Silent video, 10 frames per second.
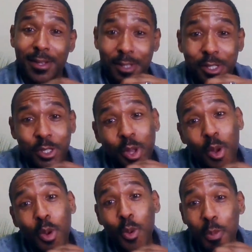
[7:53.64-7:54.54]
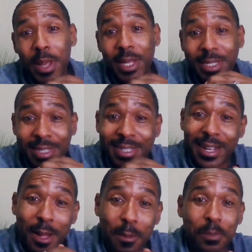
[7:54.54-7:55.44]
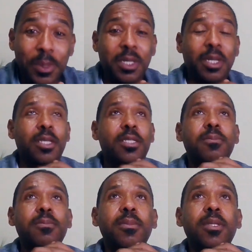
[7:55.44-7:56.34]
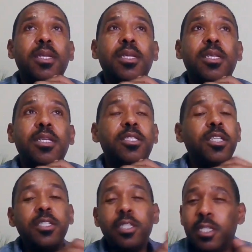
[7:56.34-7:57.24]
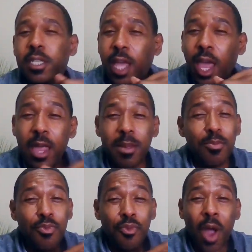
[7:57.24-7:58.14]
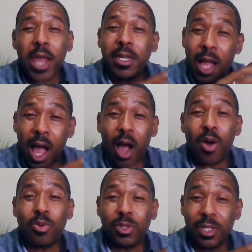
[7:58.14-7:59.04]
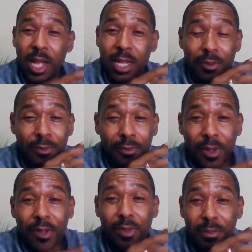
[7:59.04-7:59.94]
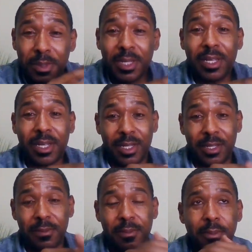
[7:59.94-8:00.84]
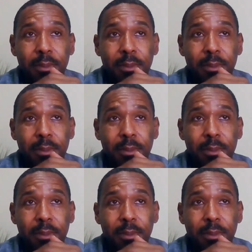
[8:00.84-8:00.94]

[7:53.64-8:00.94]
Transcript: so messed up because she just came right out at the very beginning.